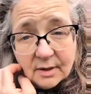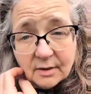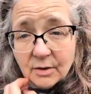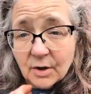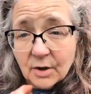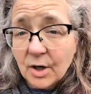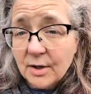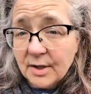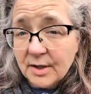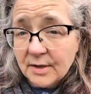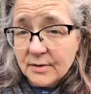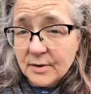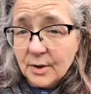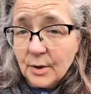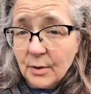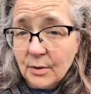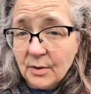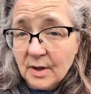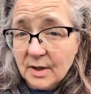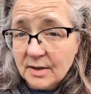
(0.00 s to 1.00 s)
a
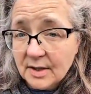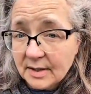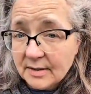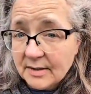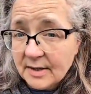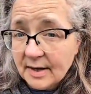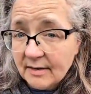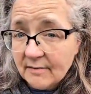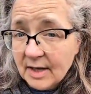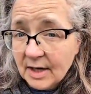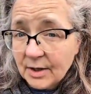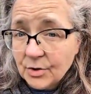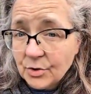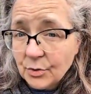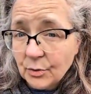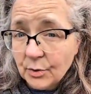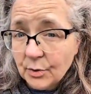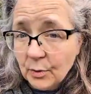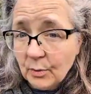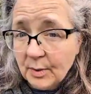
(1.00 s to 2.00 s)
gardening zone that does have
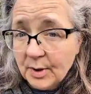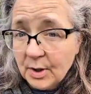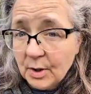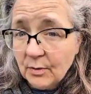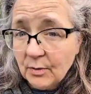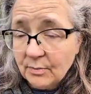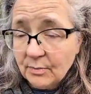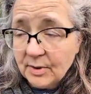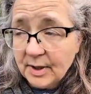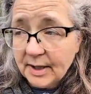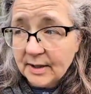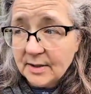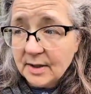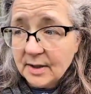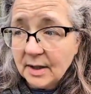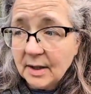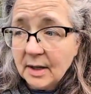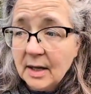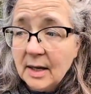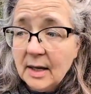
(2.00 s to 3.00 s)
shorter window of
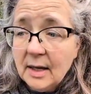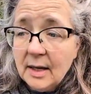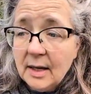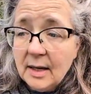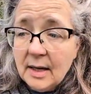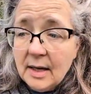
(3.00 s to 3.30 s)
planting,